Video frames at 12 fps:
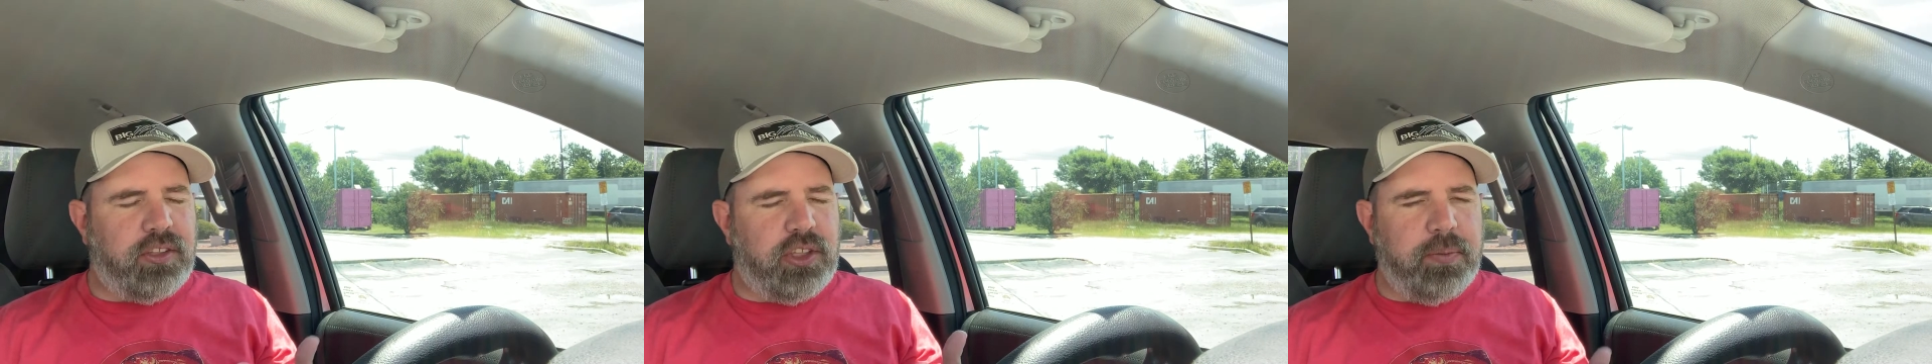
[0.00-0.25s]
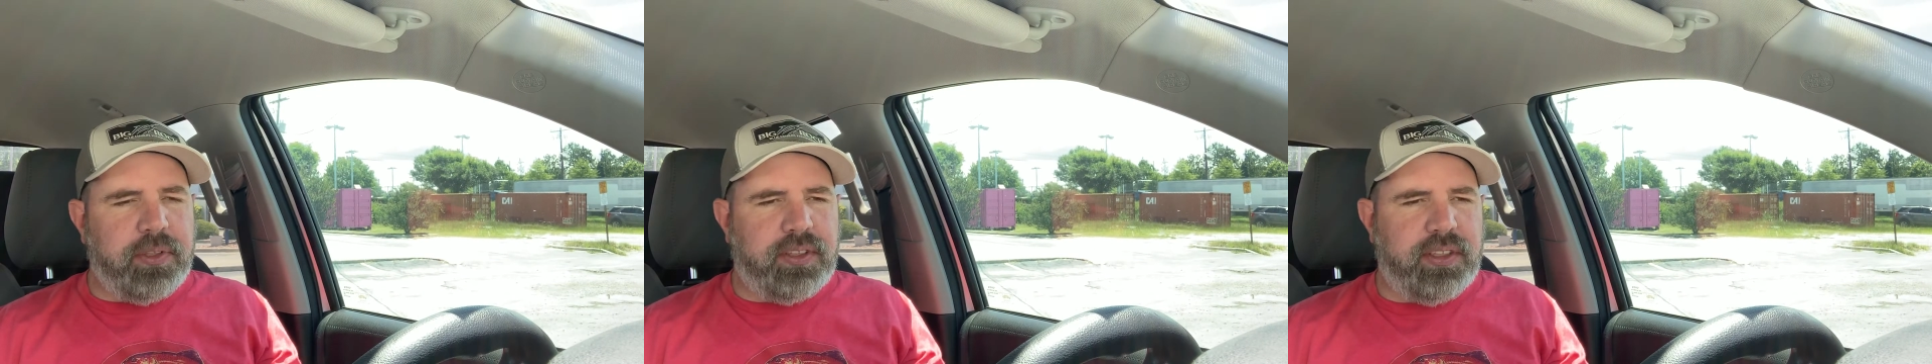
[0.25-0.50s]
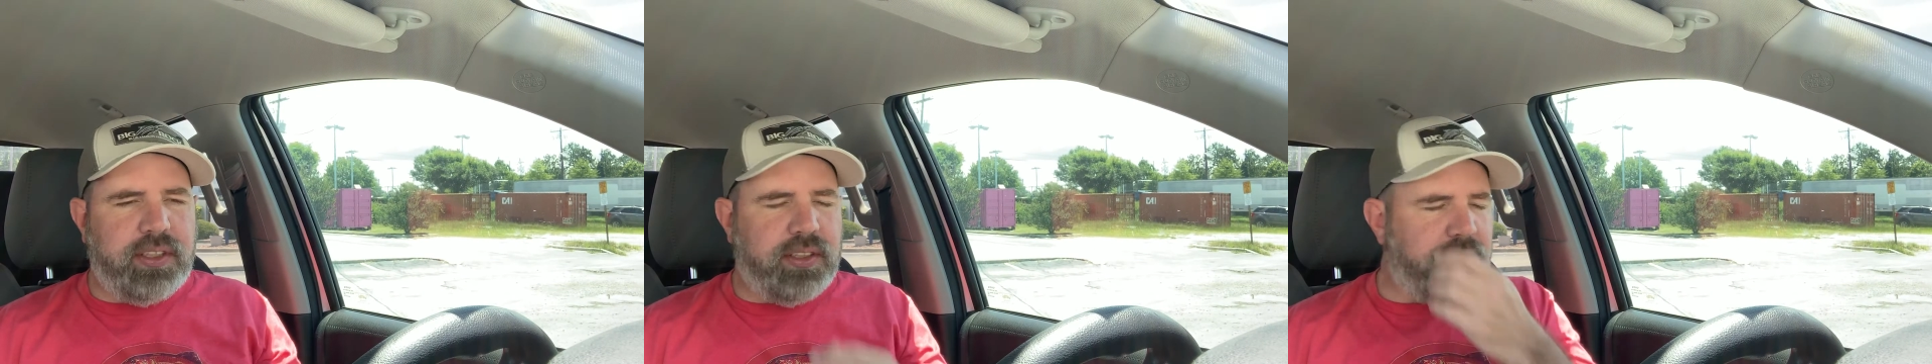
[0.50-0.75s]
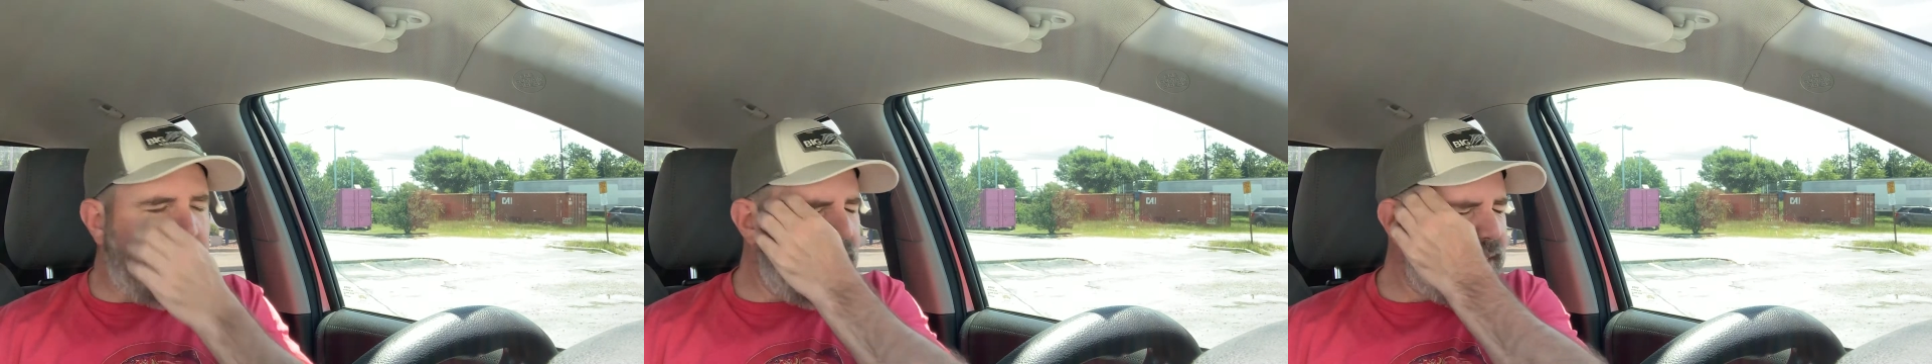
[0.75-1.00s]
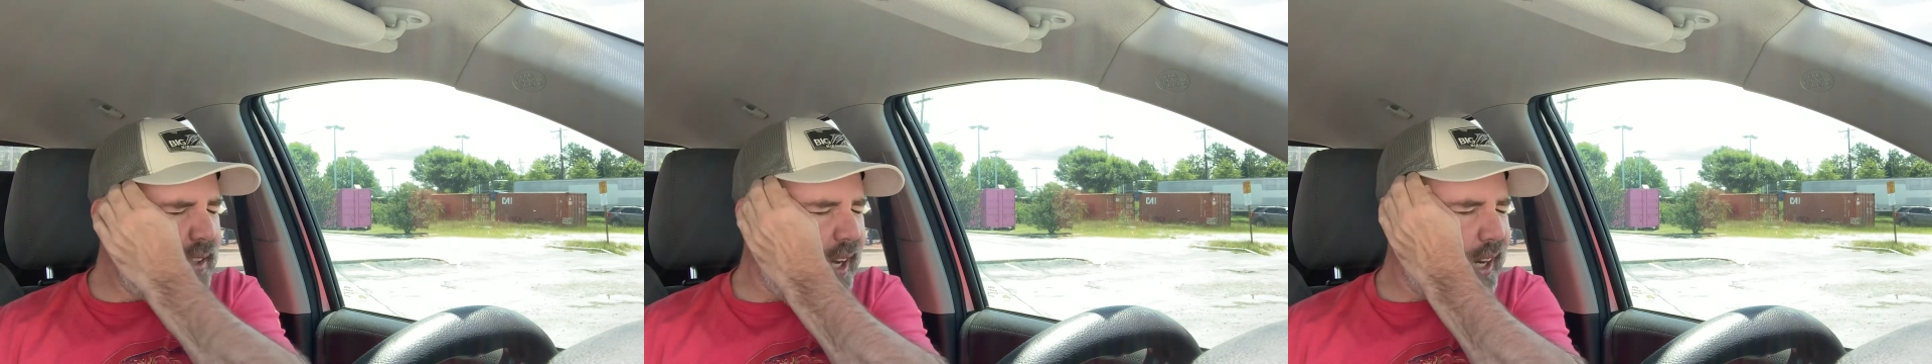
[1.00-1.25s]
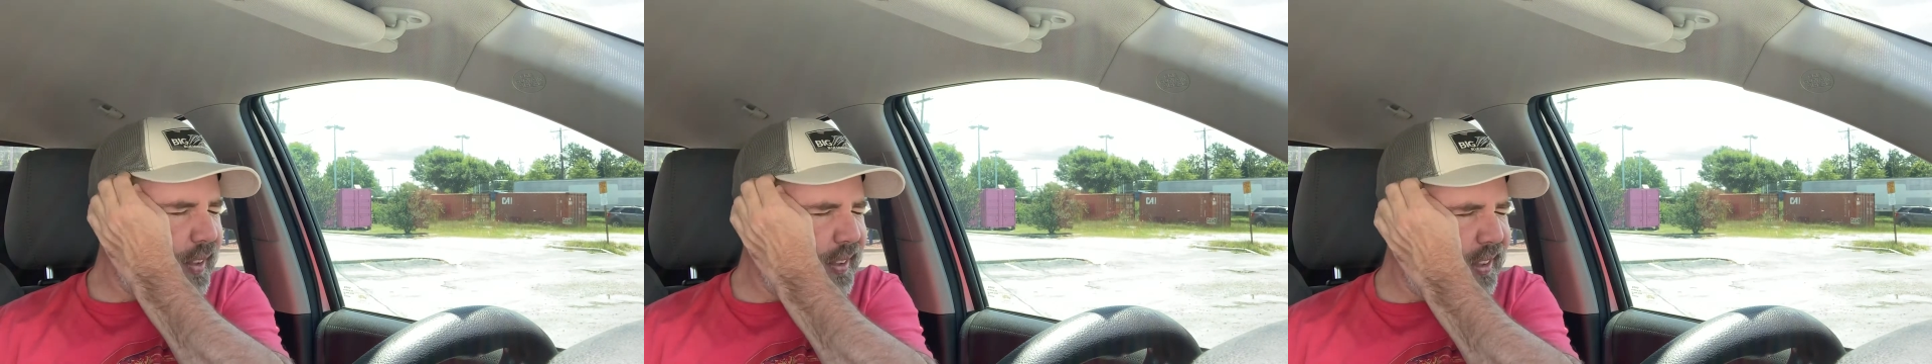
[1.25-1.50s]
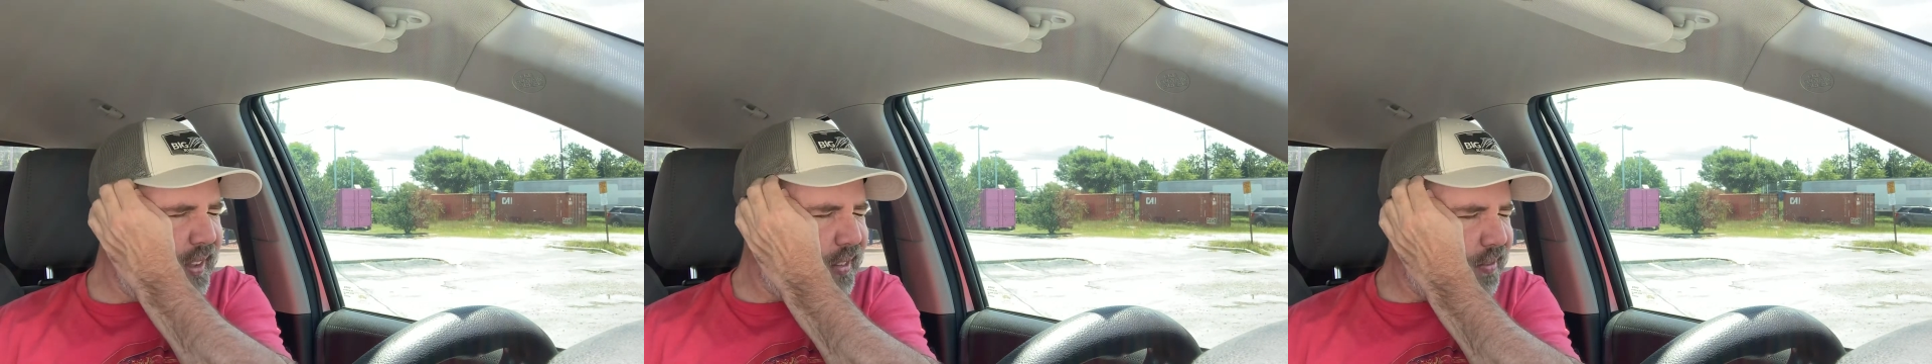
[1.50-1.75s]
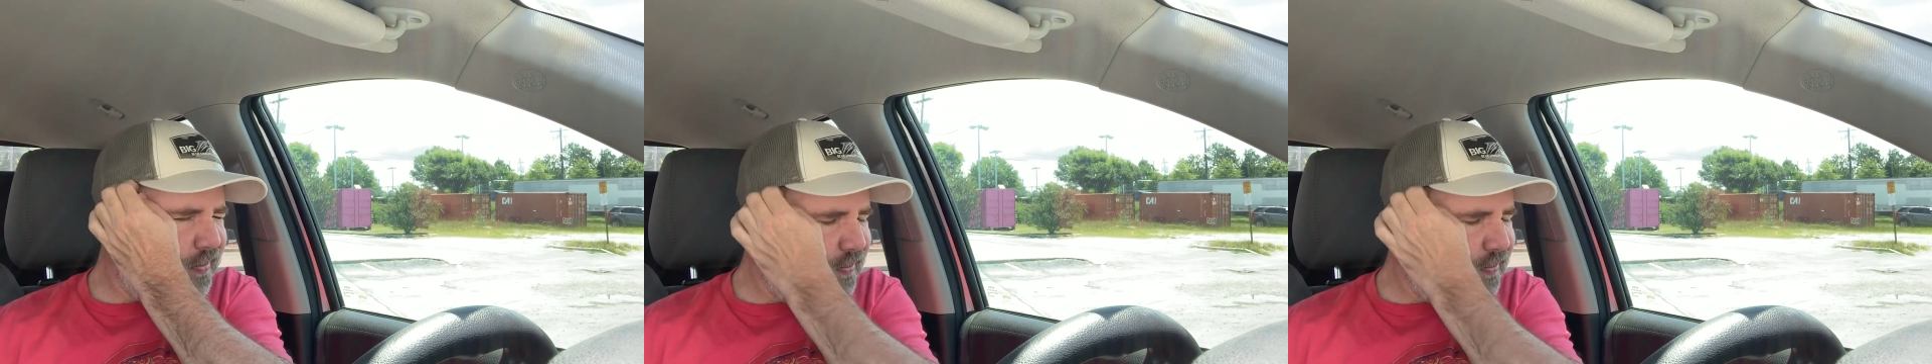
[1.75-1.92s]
superstitious on this lottery thing.